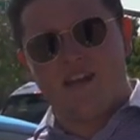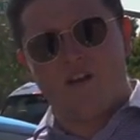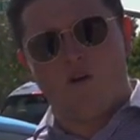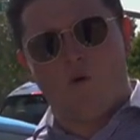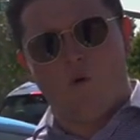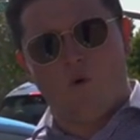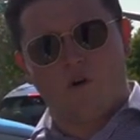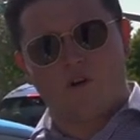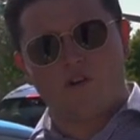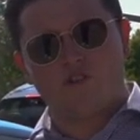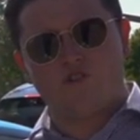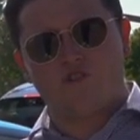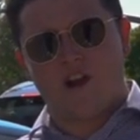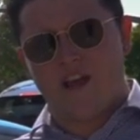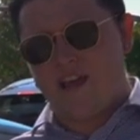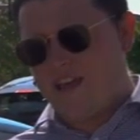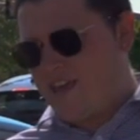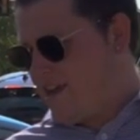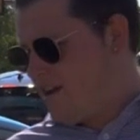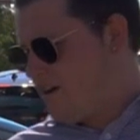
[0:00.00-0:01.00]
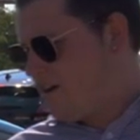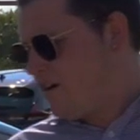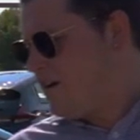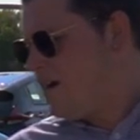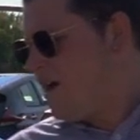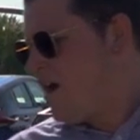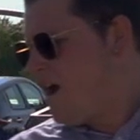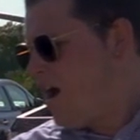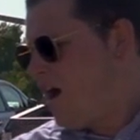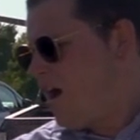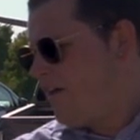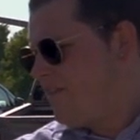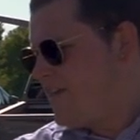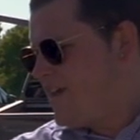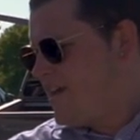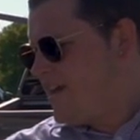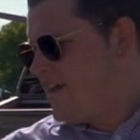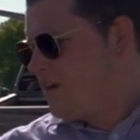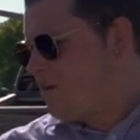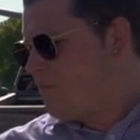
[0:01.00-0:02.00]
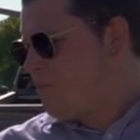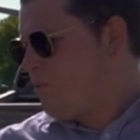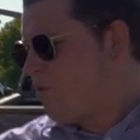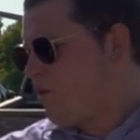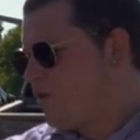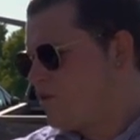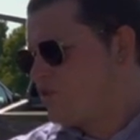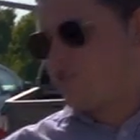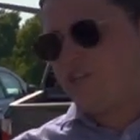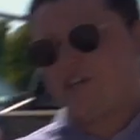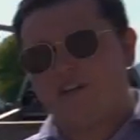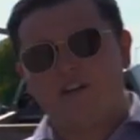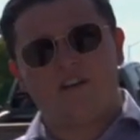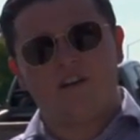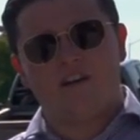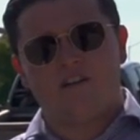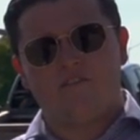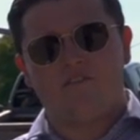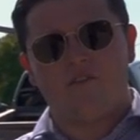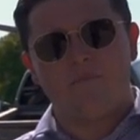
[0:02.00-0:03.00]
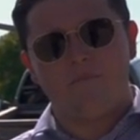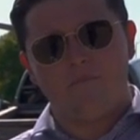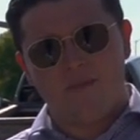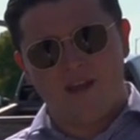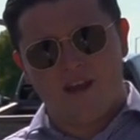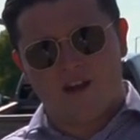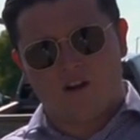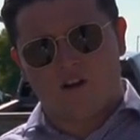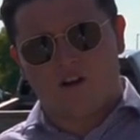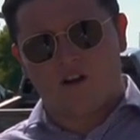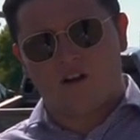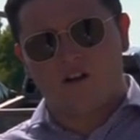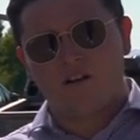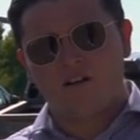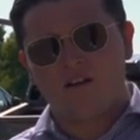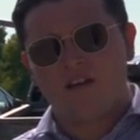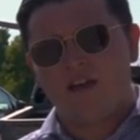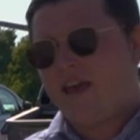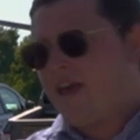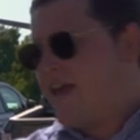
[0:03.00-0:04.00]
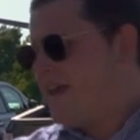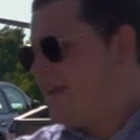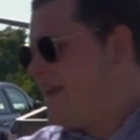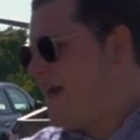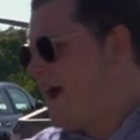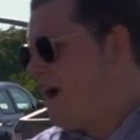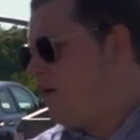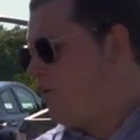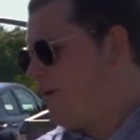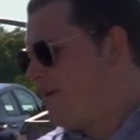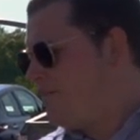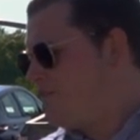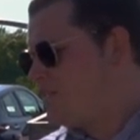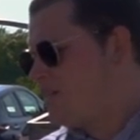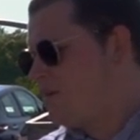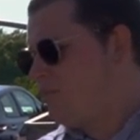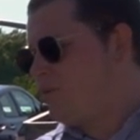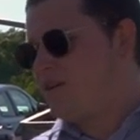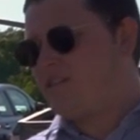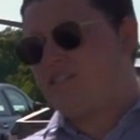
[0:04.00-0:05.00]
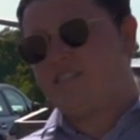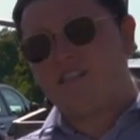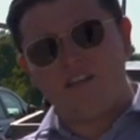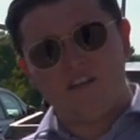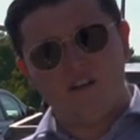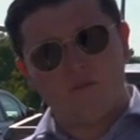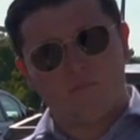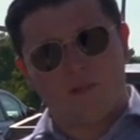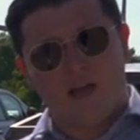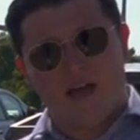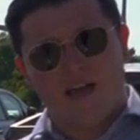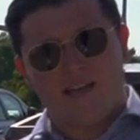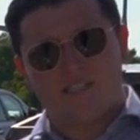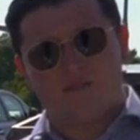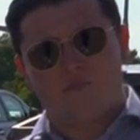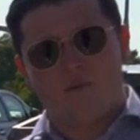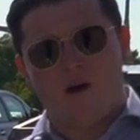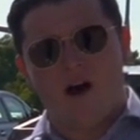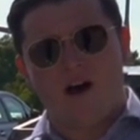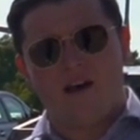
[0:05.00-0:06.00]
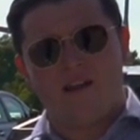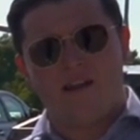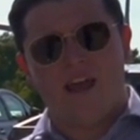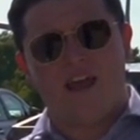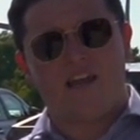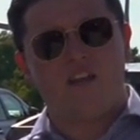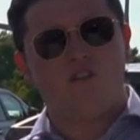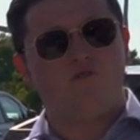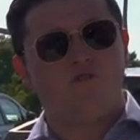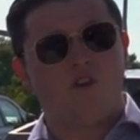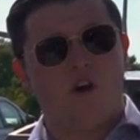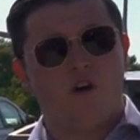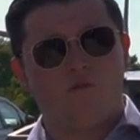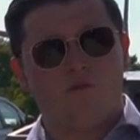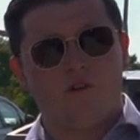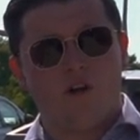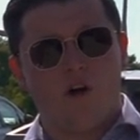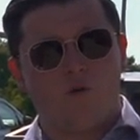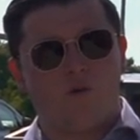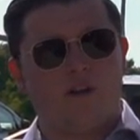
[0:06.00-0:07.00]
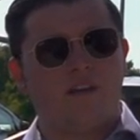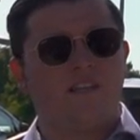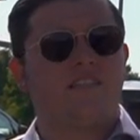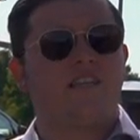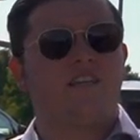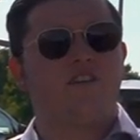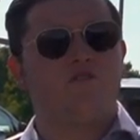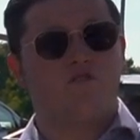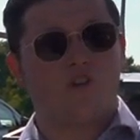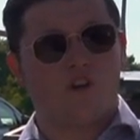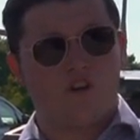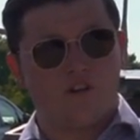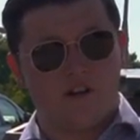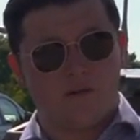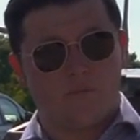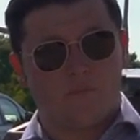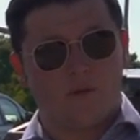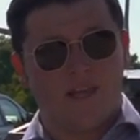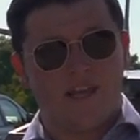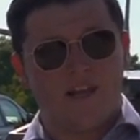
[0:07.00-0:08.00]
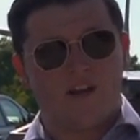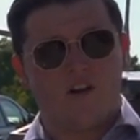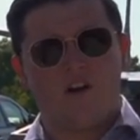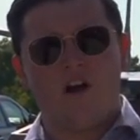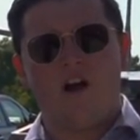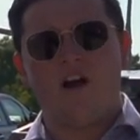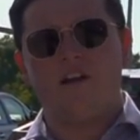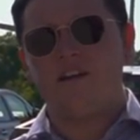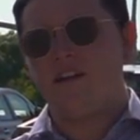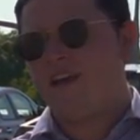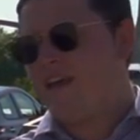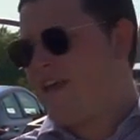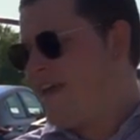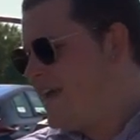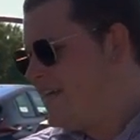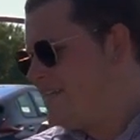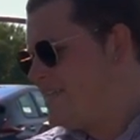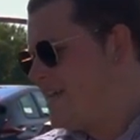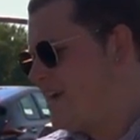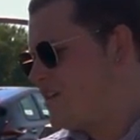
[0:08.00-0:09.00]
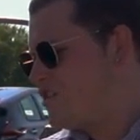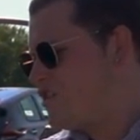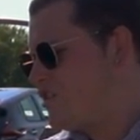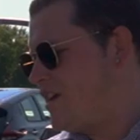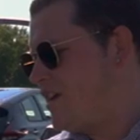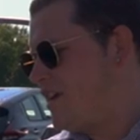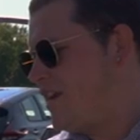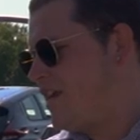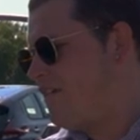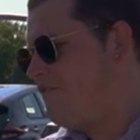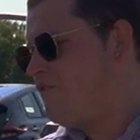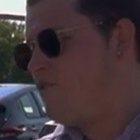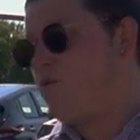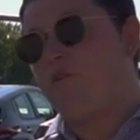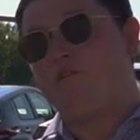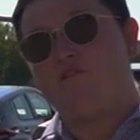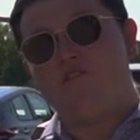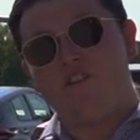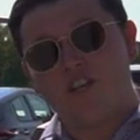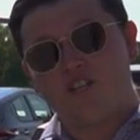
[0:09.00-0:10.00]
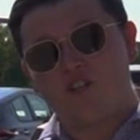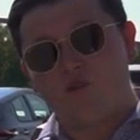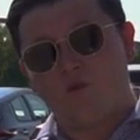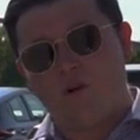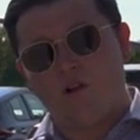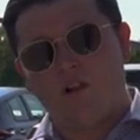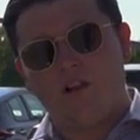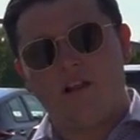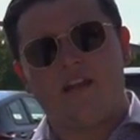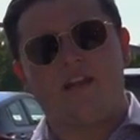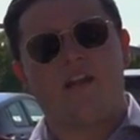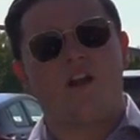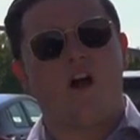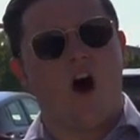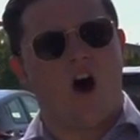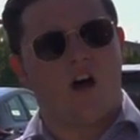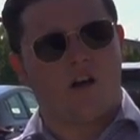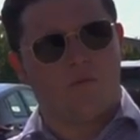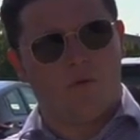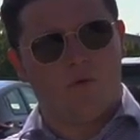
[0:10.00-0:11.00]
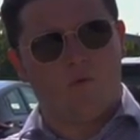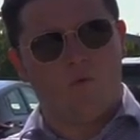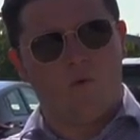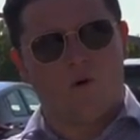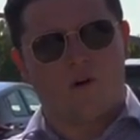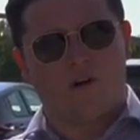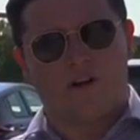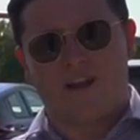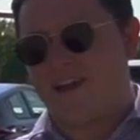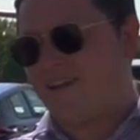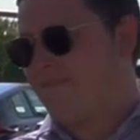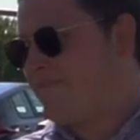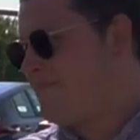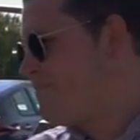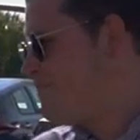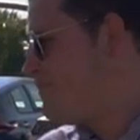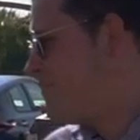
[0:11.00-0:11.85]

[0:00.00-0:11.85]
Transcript: in orange right here on the inner portion of the mirror. Now, if someone is in your blind spot and you don't notice and you turn your blinker on, it's actually going to give you a visual and an audible warning.